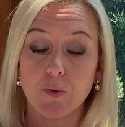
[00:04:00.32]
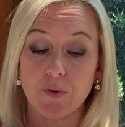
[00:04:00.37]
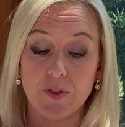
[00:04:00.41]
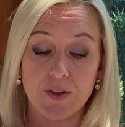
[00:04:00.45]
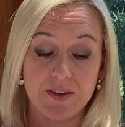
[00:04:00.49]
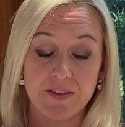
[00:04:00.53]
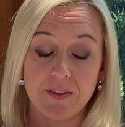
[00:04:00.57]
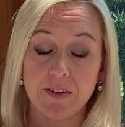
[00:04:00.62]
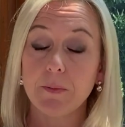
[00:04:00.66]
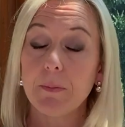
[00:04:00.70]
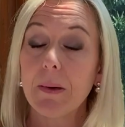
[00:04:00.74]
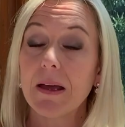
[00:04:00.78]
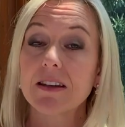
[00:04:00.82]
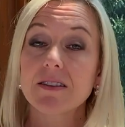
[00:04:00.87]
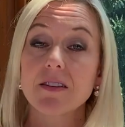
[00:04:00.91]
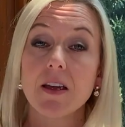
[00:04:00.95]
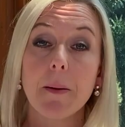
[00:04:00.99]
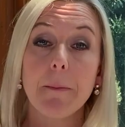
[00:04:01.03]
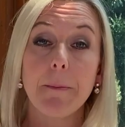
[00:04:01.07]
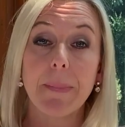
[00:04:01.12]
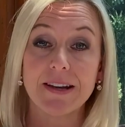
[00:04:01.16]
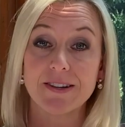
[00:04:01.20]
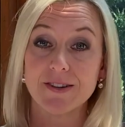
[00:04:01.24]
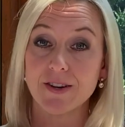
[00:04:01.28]
of all, this is
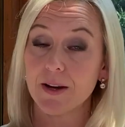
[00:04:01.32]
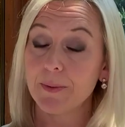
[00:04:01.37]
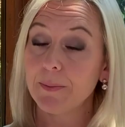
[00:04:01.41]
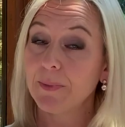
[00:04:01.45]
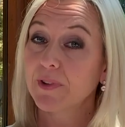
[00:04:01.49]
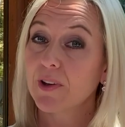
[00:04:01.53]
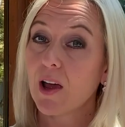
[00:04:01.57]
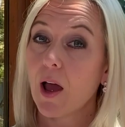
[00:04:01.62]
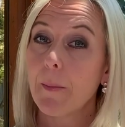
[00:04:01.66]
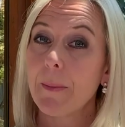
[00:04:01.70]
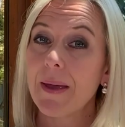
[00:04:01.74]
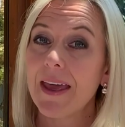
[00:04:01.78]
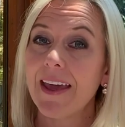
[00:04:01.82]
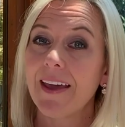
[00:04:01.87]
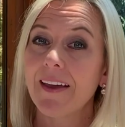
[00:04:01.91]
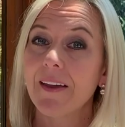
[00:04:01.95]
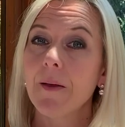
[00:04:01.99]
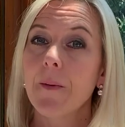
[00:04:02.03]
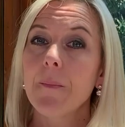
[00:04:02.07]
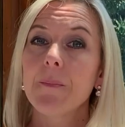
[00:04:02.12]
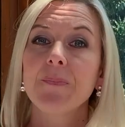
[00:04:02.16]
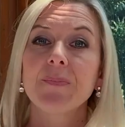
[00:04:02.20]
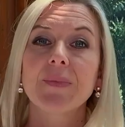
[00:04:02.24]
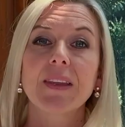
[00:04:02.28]
bedtime, bedtime's
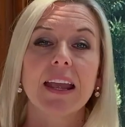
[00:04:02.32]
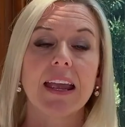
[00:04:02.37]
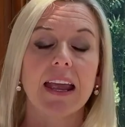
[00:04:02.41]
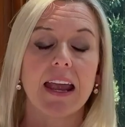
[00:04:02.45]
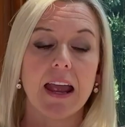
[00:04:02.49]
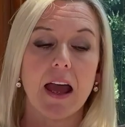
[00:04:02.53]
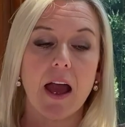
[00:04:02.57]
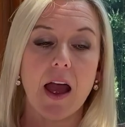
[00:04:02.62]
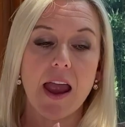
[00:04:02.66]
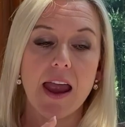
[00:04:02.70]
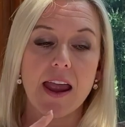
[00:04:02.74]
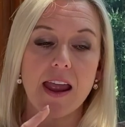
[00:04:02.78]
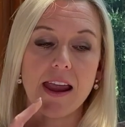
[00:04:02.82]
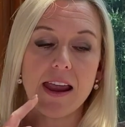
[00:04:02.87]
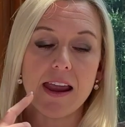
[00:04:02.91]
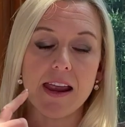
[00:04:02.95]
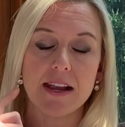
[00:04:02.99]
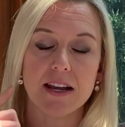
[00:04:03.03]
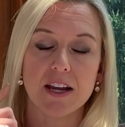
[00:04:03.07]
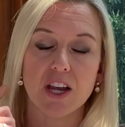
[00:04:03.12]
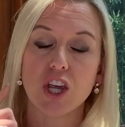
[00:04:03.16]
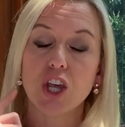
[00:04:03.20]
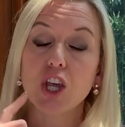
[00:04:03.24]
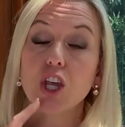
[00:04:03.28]
coming,
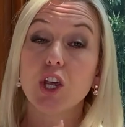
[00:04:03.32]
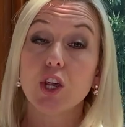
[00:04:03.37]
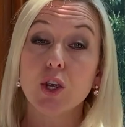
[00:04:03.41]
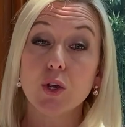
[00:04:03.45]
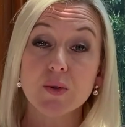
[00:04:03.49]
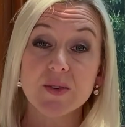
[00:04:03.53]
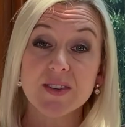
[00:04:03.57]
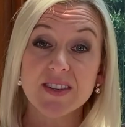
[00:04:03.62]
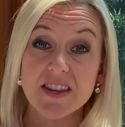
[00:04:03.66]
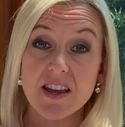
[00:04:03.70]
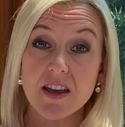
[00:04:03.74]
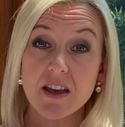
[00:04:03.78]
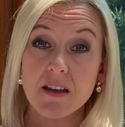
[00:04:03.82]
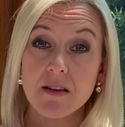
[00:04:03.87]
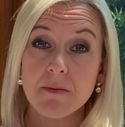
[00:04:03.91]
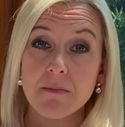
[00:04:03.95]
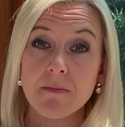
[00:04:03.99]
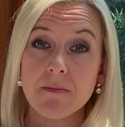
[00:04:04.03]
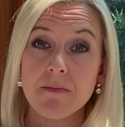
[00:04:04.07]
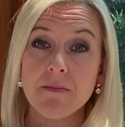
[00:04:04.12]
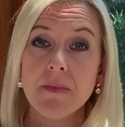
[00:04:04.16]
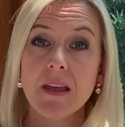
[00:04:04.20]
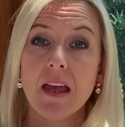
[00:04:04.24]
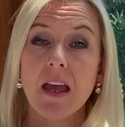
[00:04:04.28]
it cues
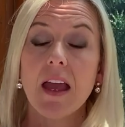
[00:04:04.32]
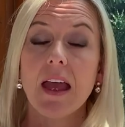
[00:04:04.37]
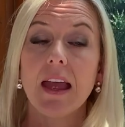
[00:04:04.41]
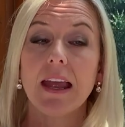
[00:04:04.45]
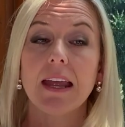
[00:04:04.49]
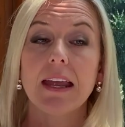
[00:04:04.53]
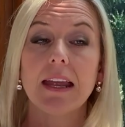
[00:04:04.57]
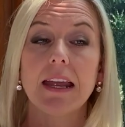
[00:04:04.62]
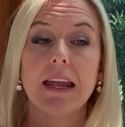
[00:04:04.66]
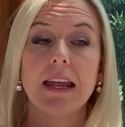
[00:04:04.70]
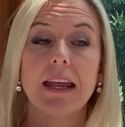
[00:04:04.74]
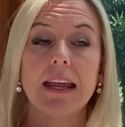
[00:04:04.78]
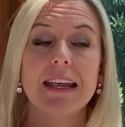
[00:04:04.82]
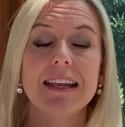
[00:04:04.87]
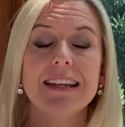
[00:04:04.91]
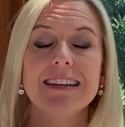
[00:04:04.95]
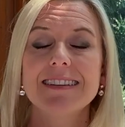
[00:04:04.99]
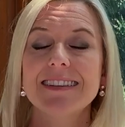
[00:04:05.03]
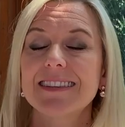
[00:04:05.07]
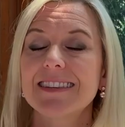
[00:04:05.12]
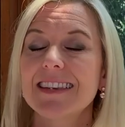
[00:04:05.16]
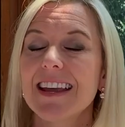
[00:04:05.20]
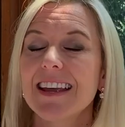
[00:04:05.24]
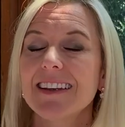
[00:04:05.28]
them,
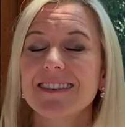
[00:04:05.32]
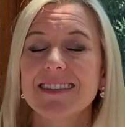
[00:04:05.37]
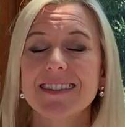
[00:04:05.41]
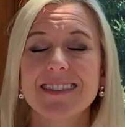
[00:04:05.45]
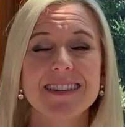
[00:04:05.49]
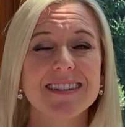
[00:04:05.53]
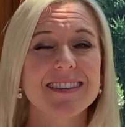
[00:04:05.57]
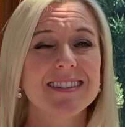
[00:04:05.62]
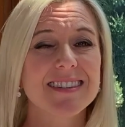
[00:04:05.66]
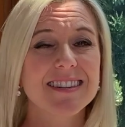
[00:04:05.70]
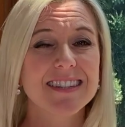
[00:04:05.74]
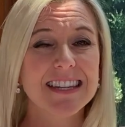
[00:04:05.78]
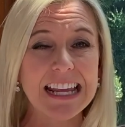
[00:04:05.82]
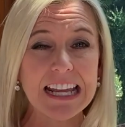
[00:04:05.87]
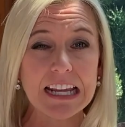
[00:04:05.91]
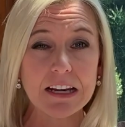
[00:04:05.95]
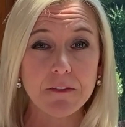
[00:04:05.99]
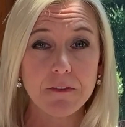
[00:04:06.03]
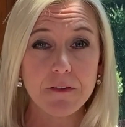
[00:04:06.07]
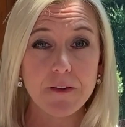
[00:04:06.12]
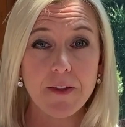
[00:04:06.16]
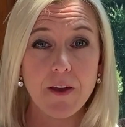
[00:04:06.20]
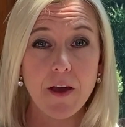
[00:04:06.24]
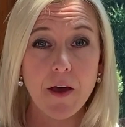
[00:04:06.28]
it sets the
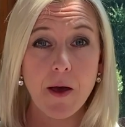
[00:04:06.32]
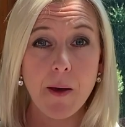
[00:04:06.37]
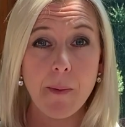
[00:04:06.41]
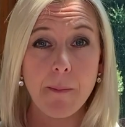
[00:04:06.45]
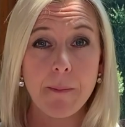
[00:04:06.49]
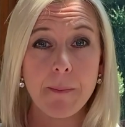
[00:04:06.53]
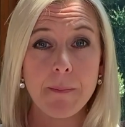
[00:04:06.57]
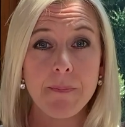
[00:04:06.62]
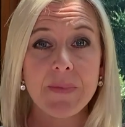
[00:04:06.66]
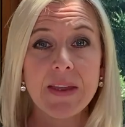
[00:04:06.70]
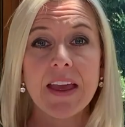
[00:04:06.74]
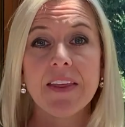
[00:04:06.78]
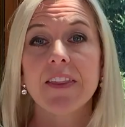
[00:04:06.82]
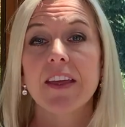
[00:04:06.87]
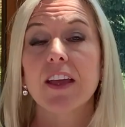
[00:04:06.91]
scene for them.